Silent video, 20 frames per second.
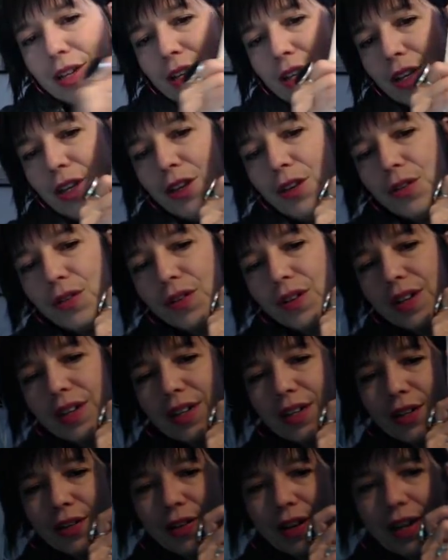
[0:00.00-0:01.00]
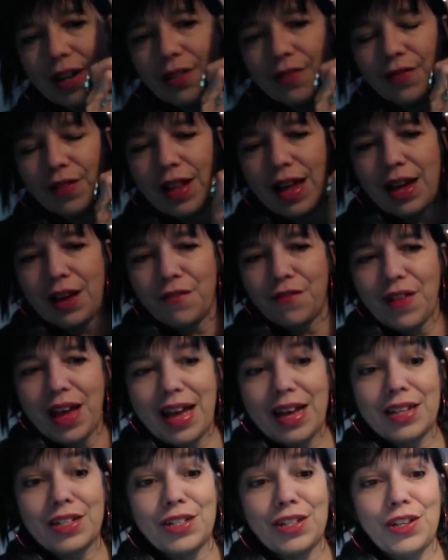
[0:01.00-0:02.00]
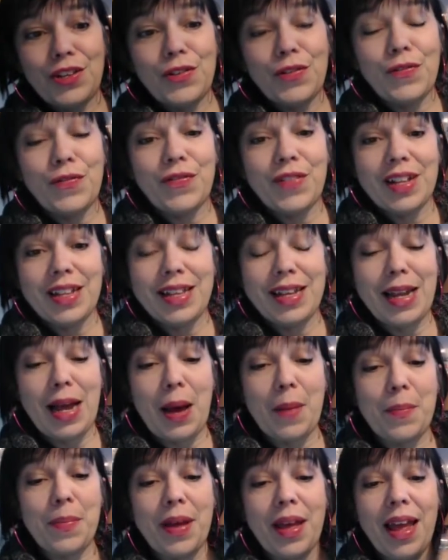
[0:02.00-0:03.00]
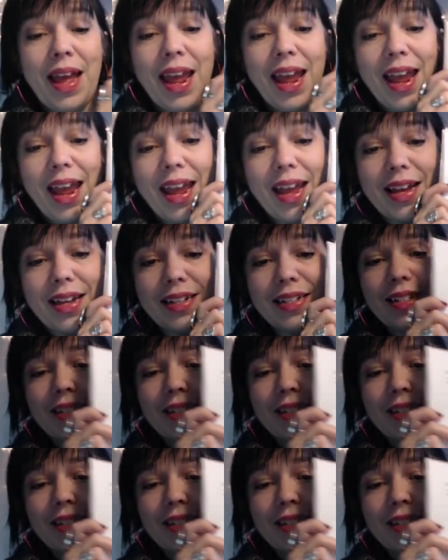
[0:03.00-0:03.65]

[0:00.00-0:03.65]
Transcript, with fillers: your creative life as you fill it up. And